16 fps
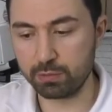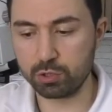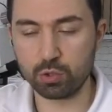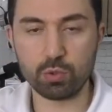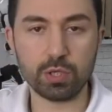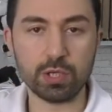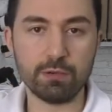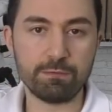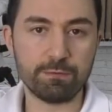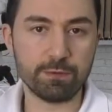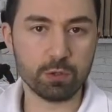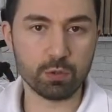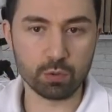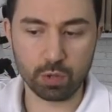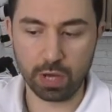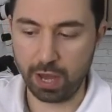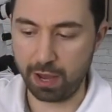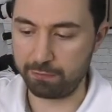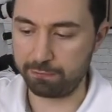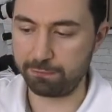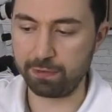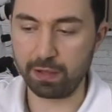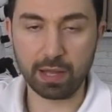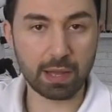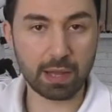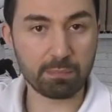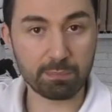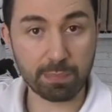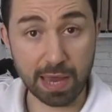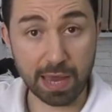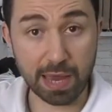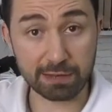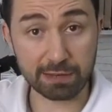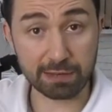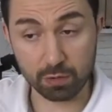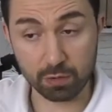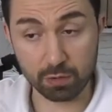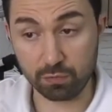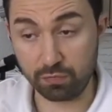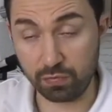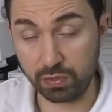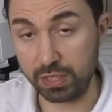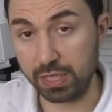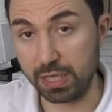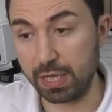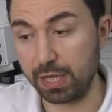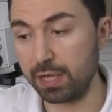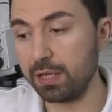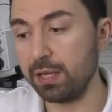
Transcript: So if you have a bad fit of veneer